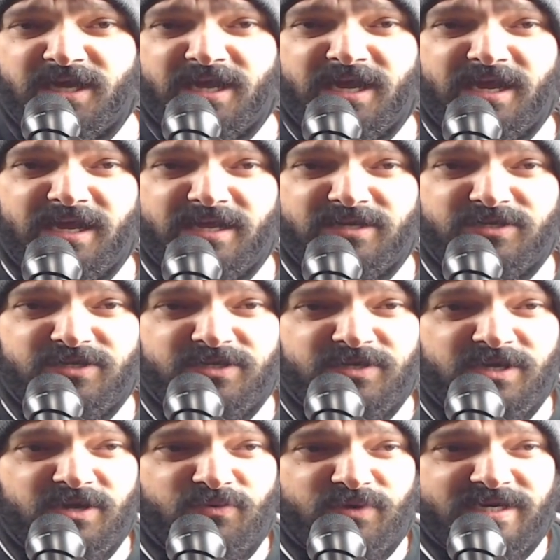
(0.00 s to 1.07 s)
And
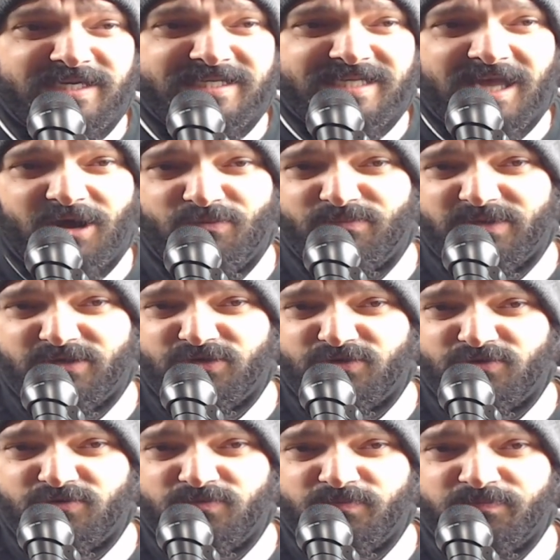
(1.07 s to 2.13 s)
what it has helped me
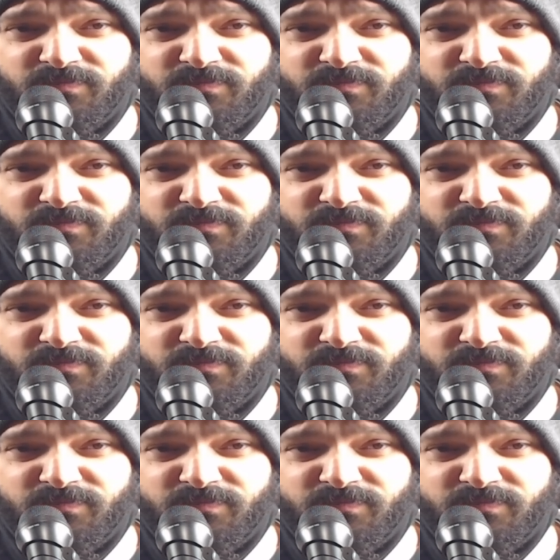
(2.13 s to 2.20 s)
do